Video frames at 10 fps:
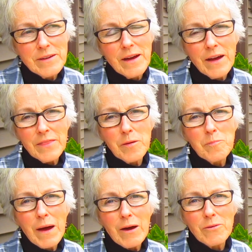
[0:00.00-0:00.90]
on the
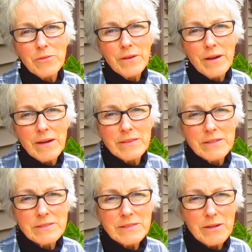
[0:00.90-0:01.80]
mound on
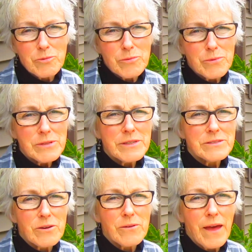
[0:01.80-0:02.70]
this side. We really
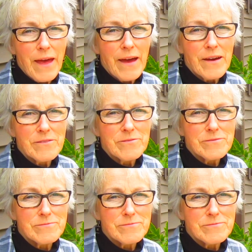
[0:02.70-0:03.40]
don't have